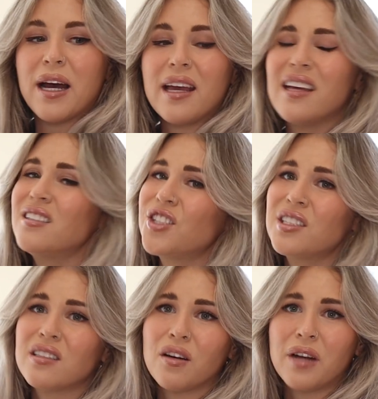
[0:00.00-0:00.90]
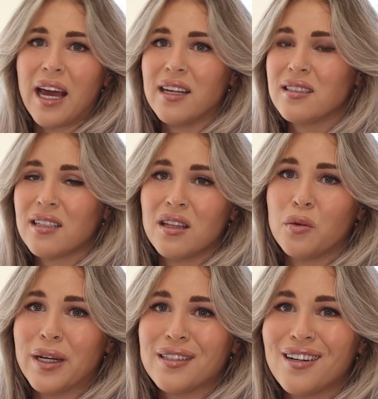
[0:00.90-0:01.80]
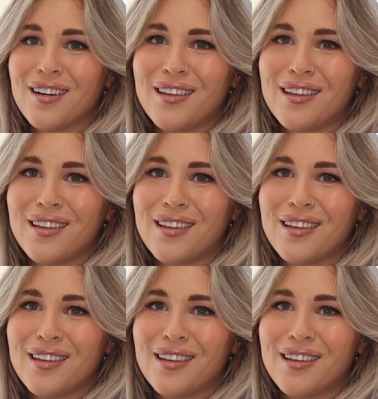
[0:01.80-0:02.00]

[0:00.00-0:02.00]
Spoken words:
but it's just so nice in the winter.